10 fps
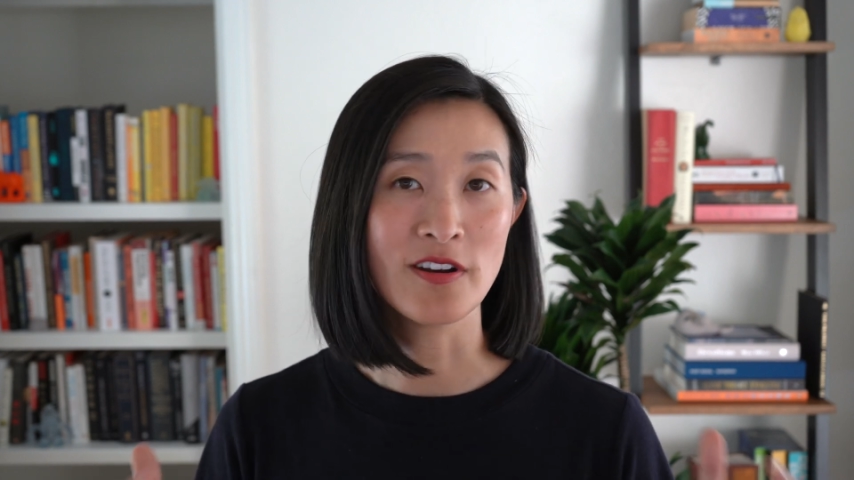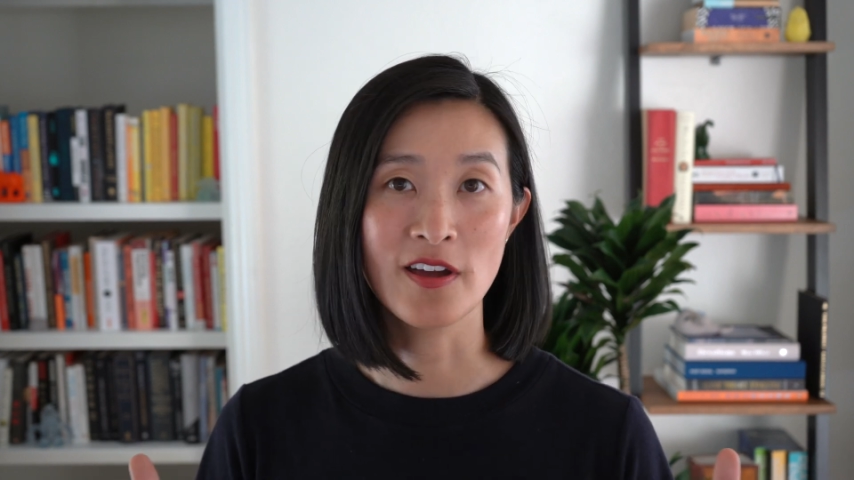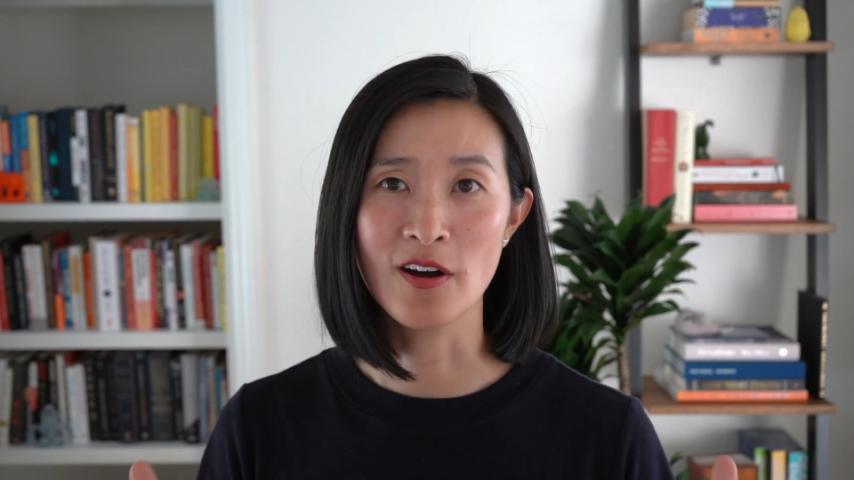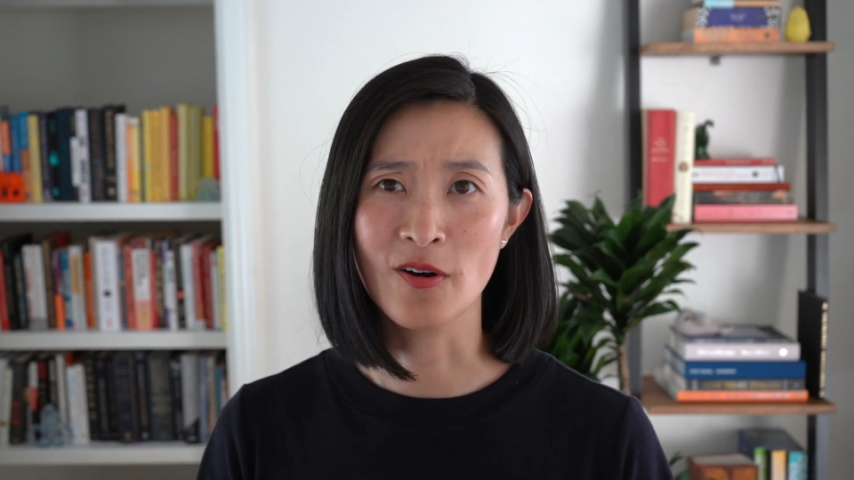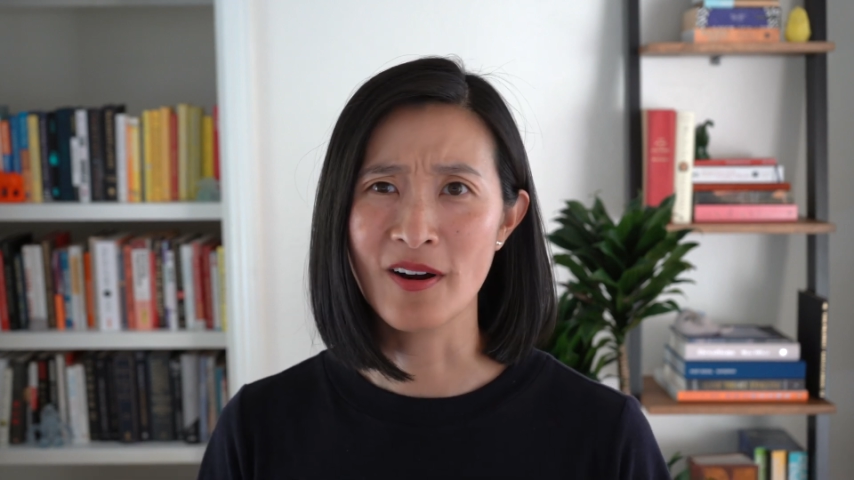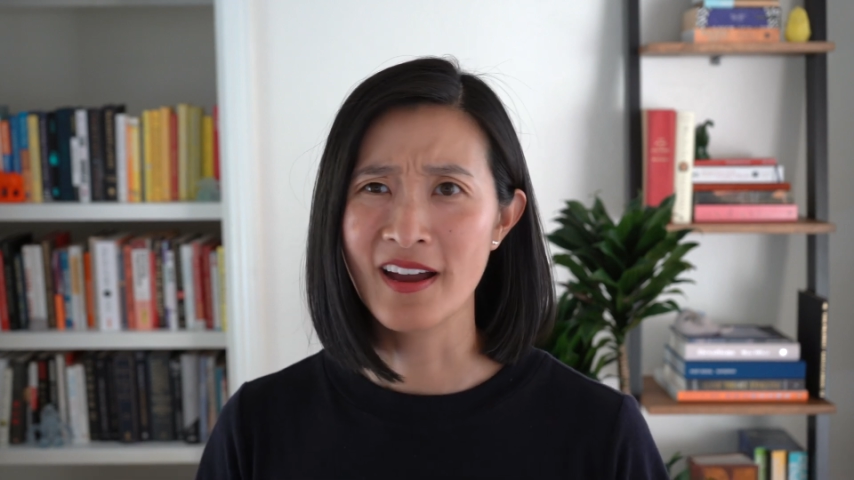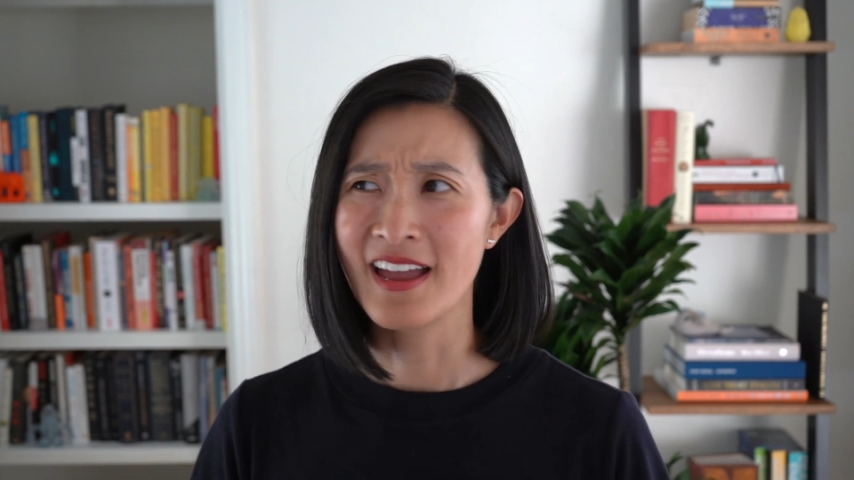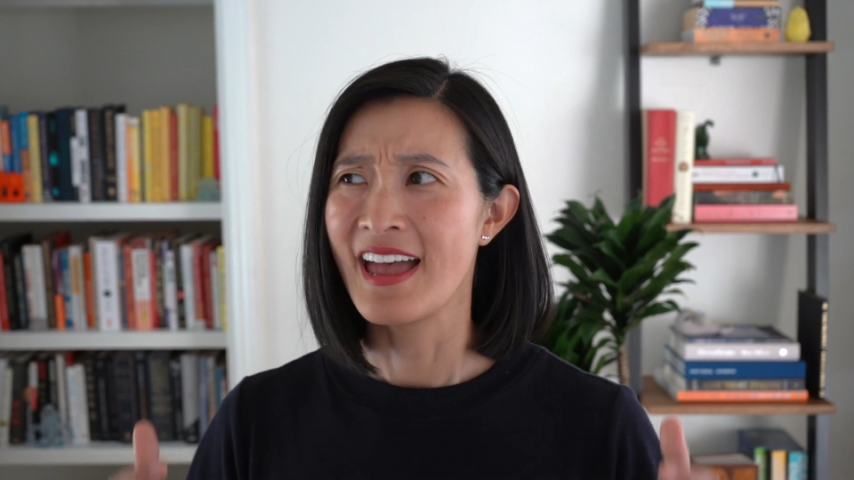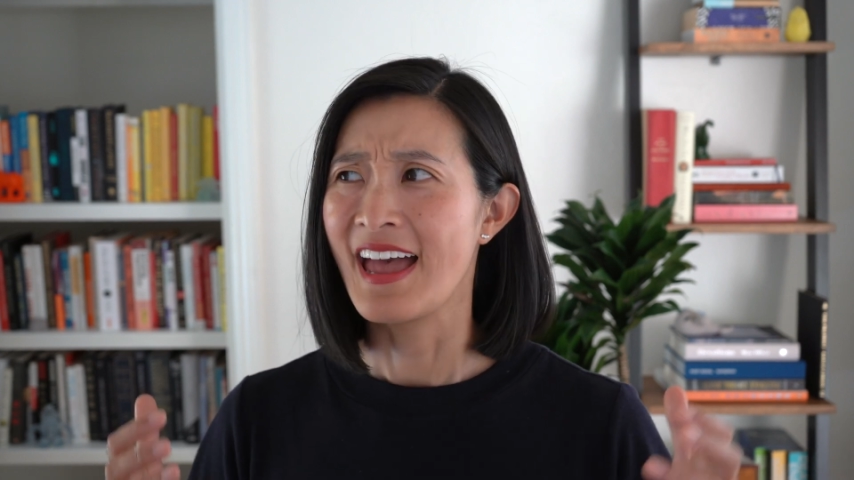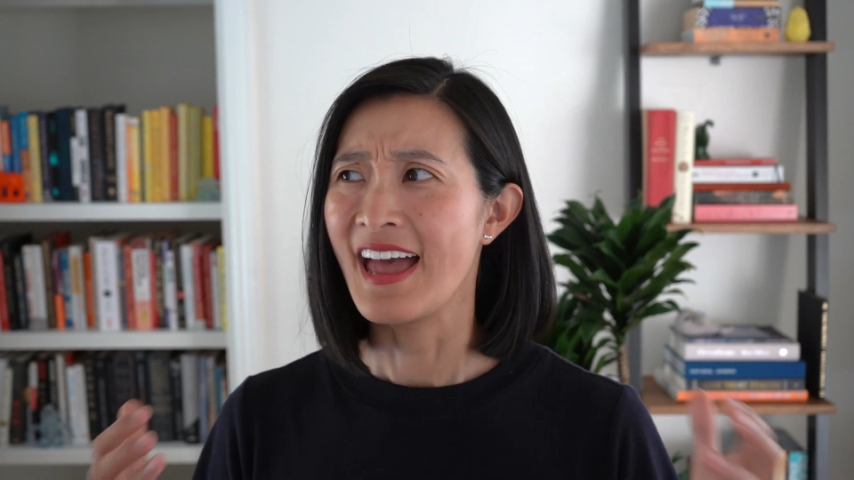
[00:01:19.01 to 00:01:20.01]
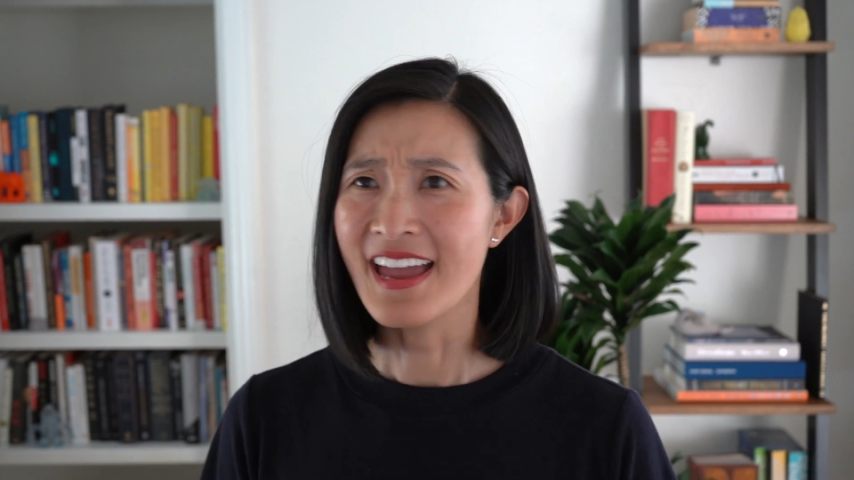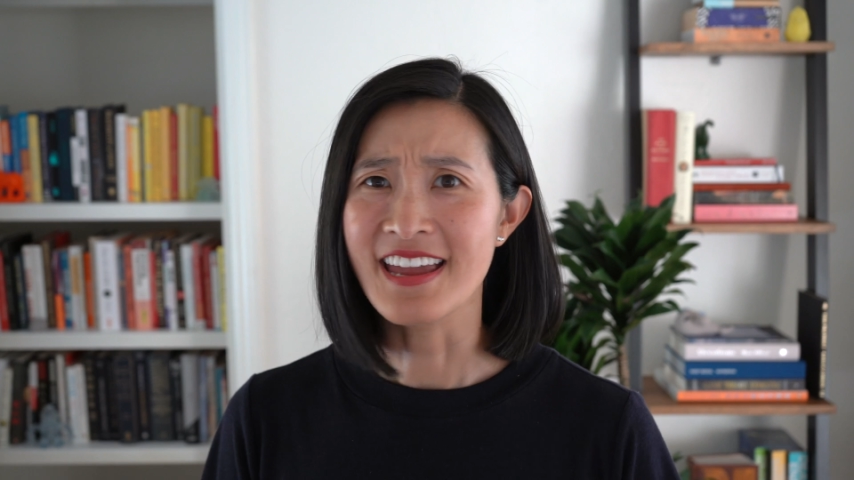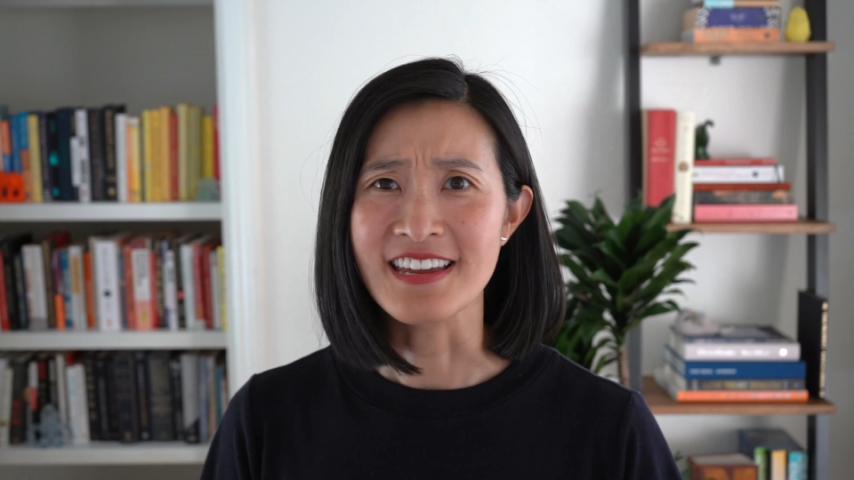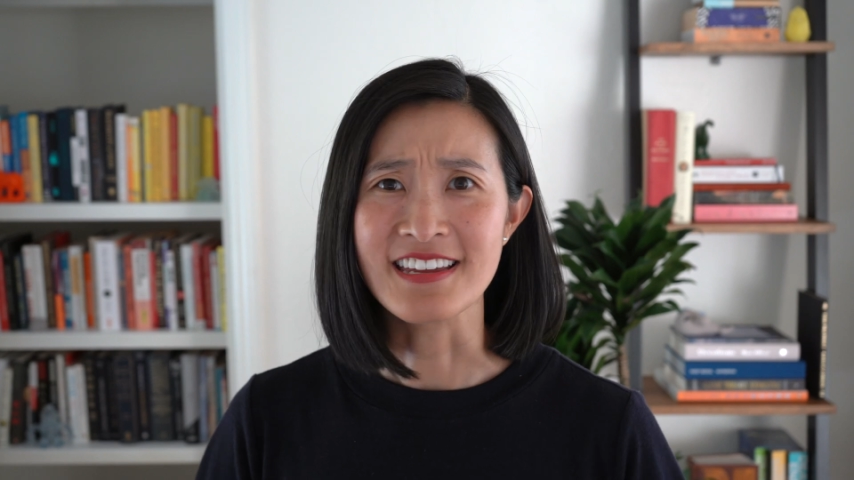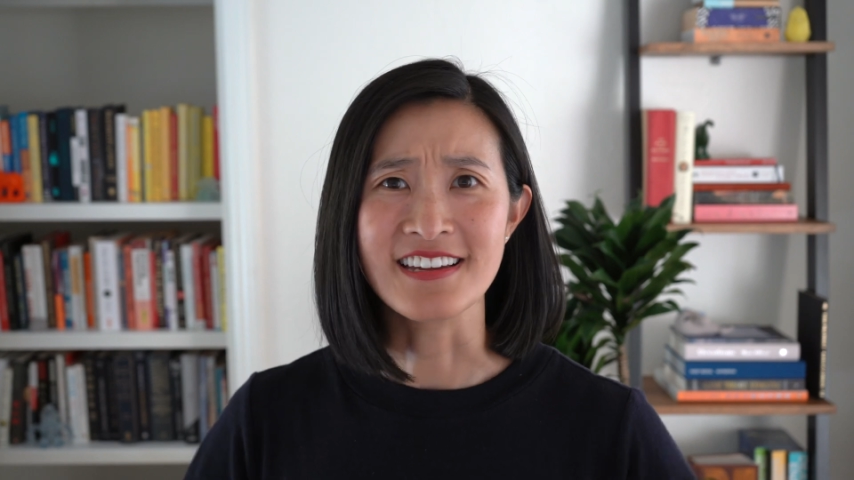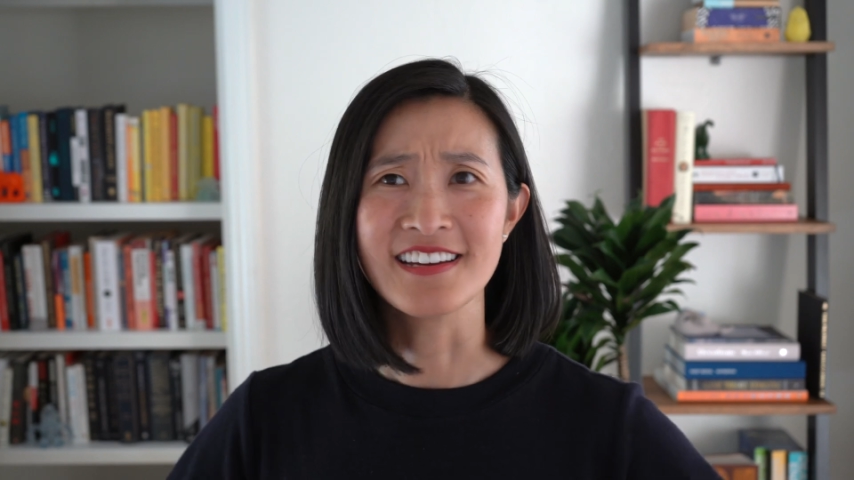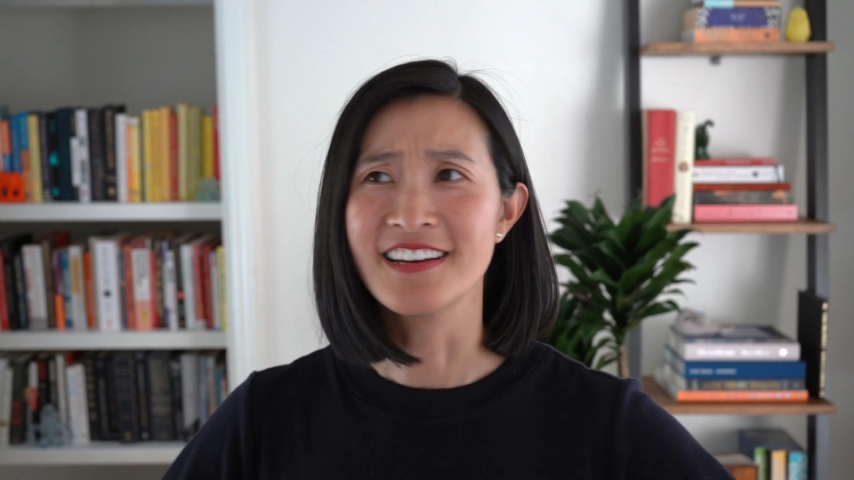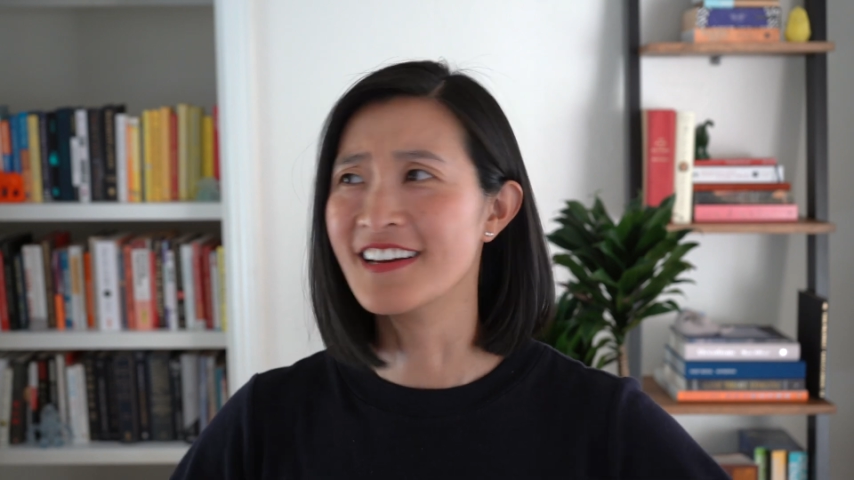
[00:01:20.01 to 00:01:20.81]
know, hey,